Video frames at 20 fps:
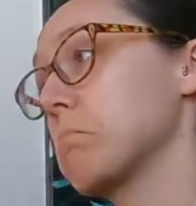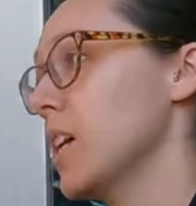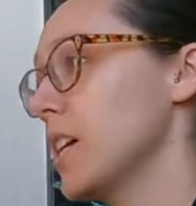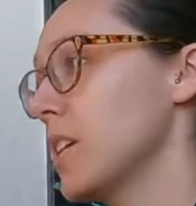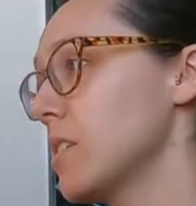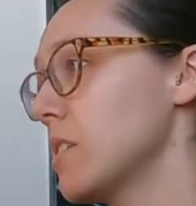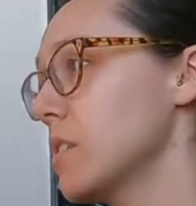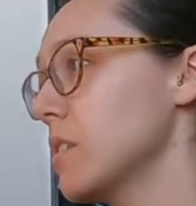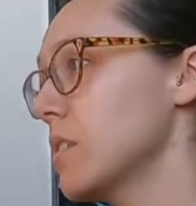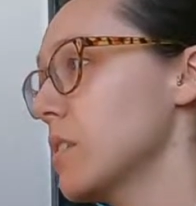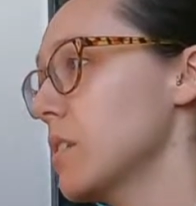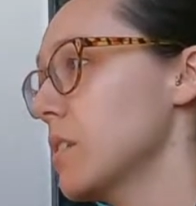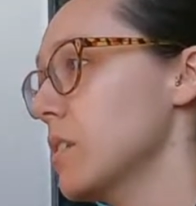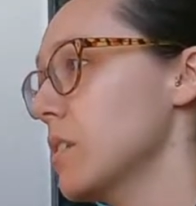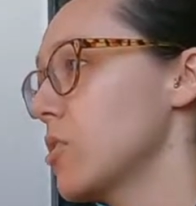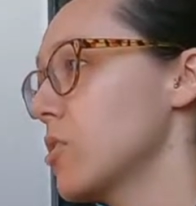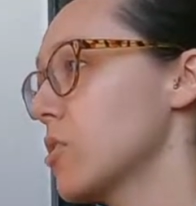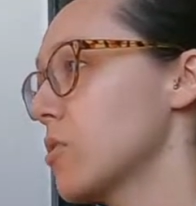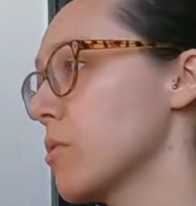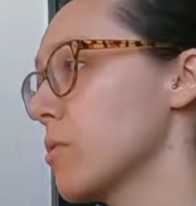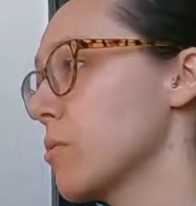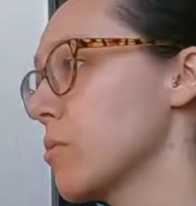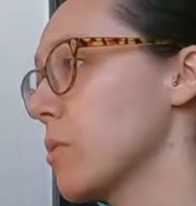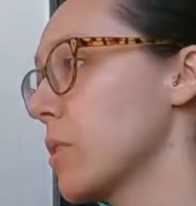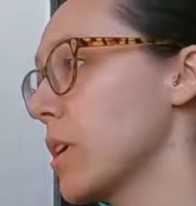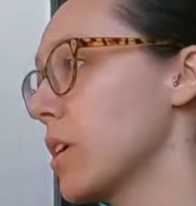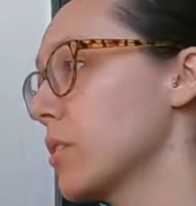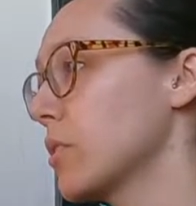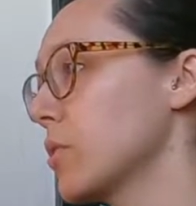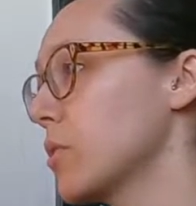Nice. So
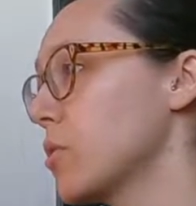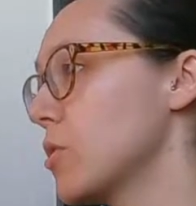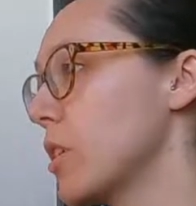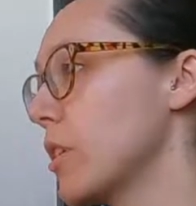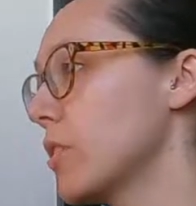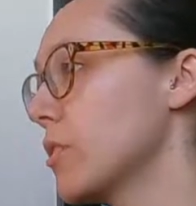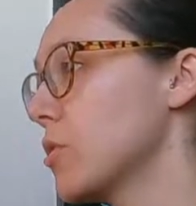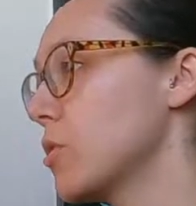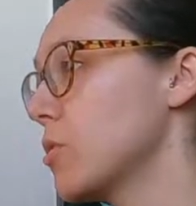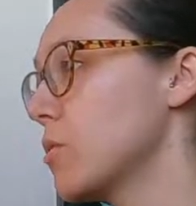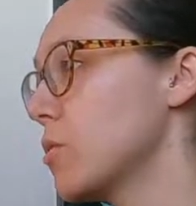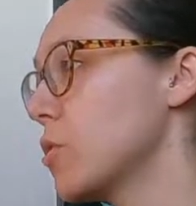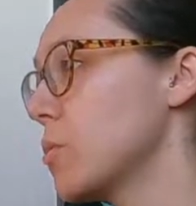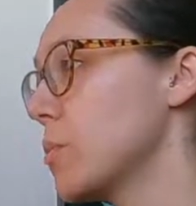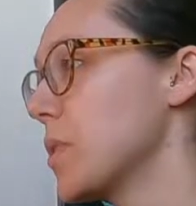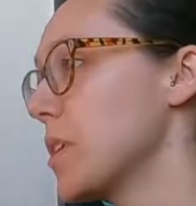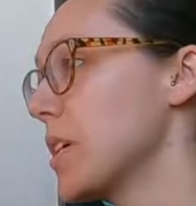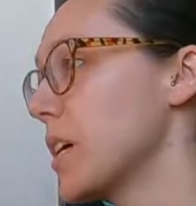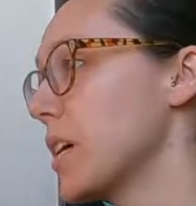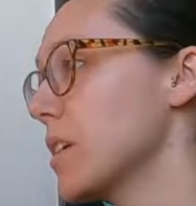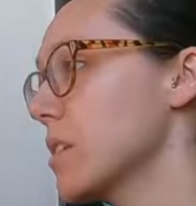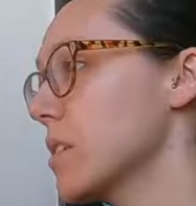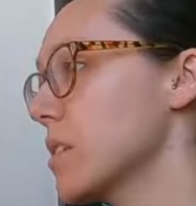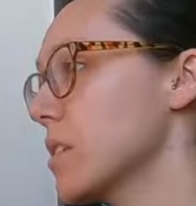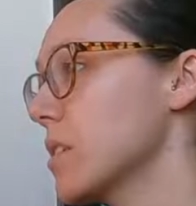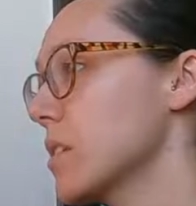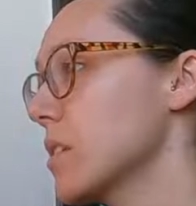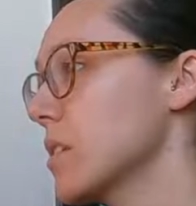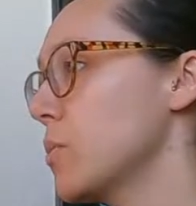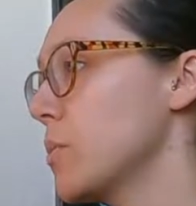I'll do
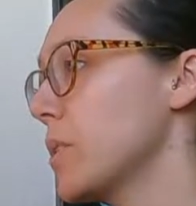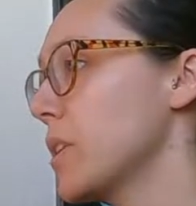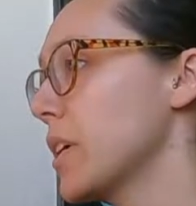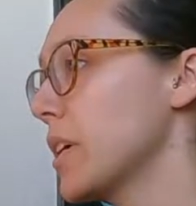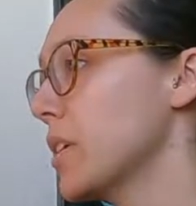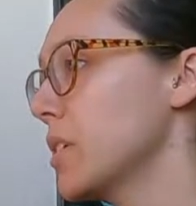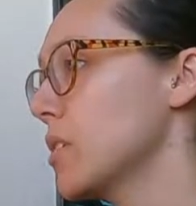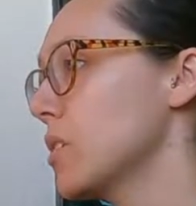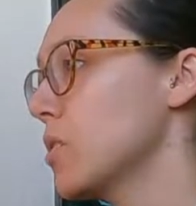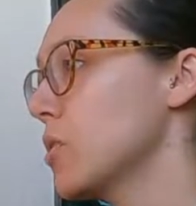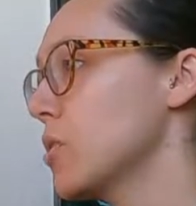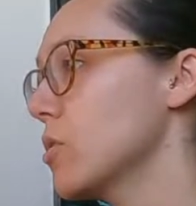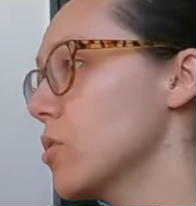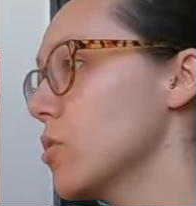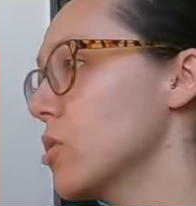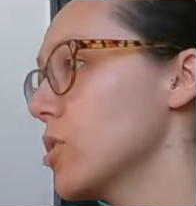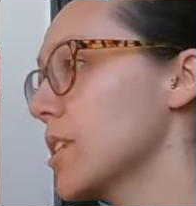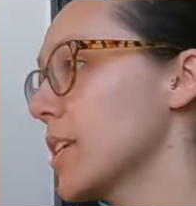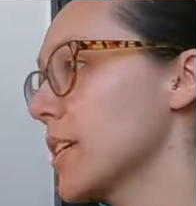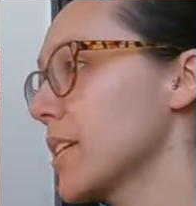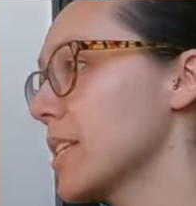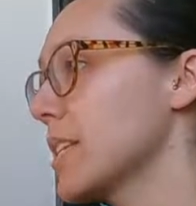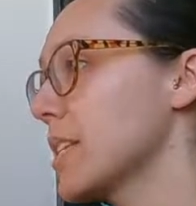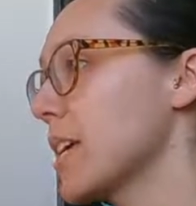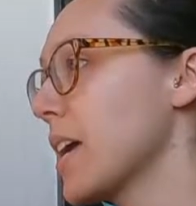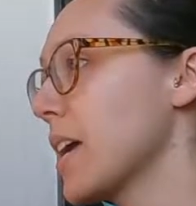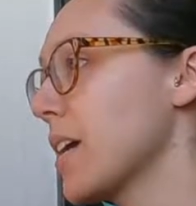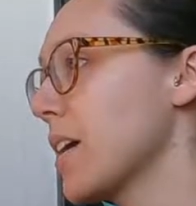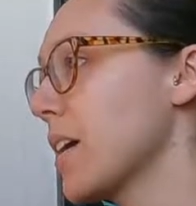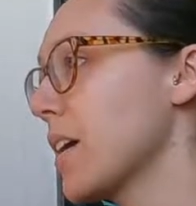UPS. UPS
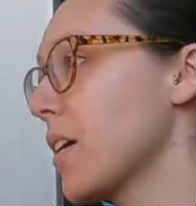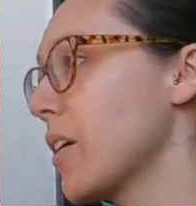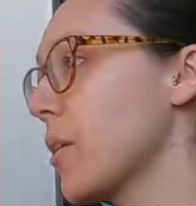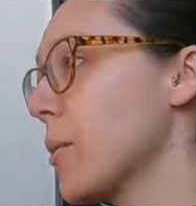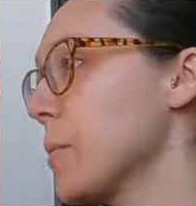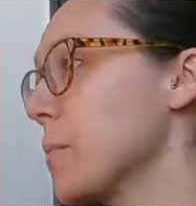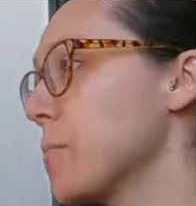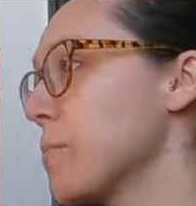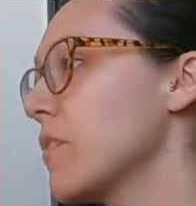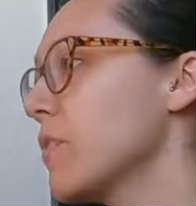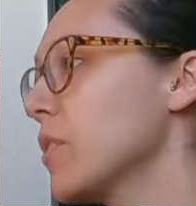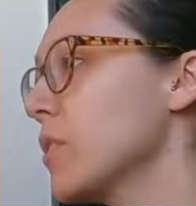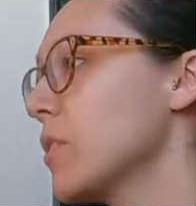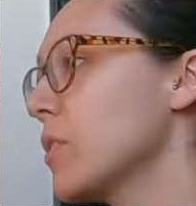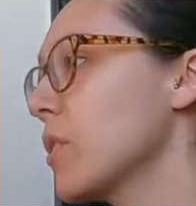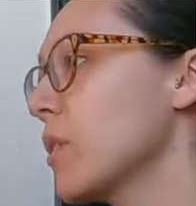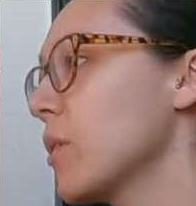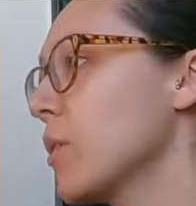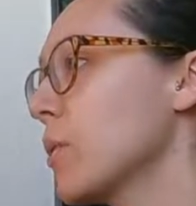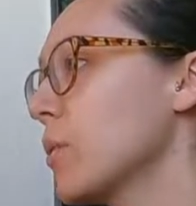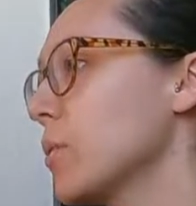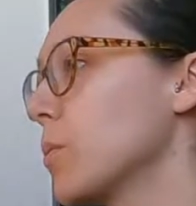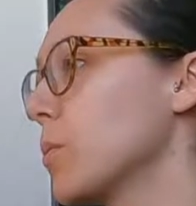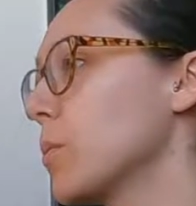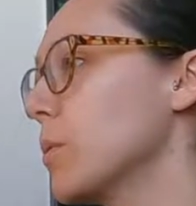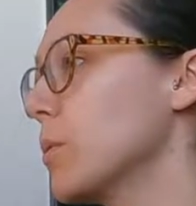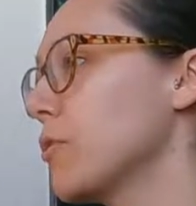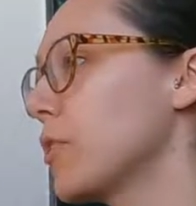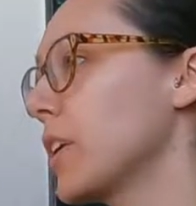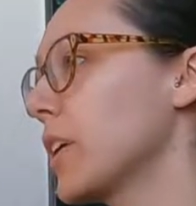2nd-day air. Even
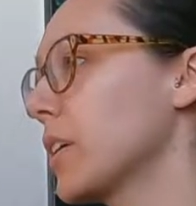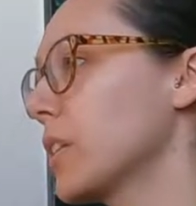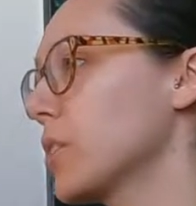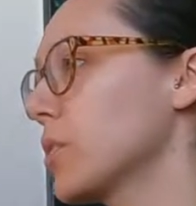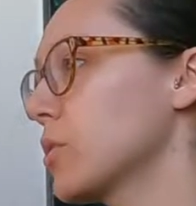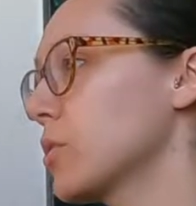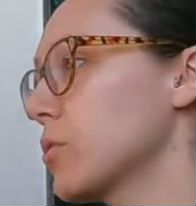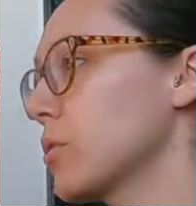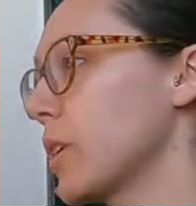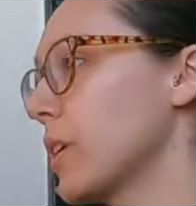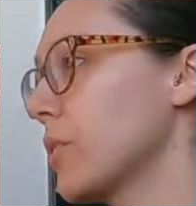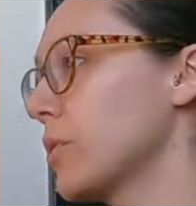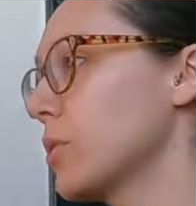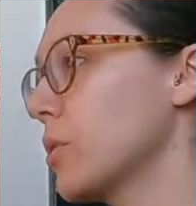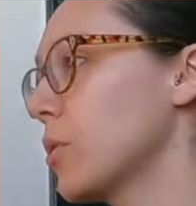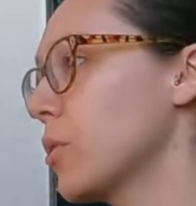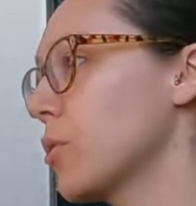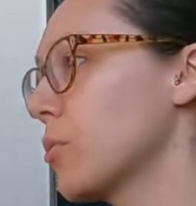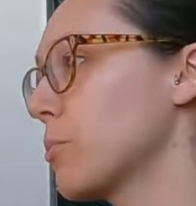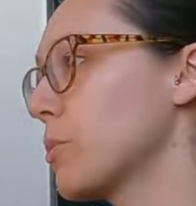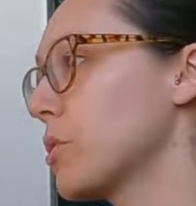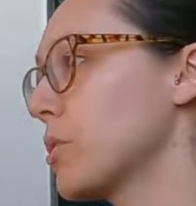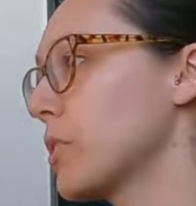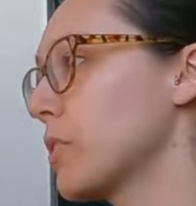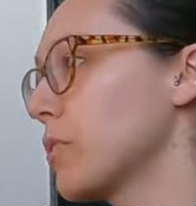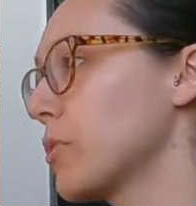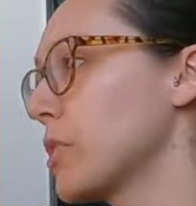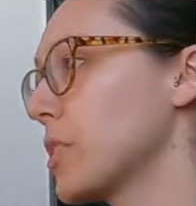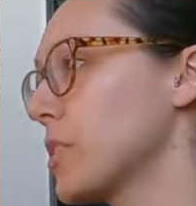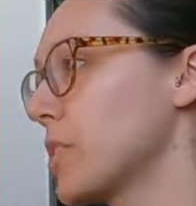though FedEx ground home delivery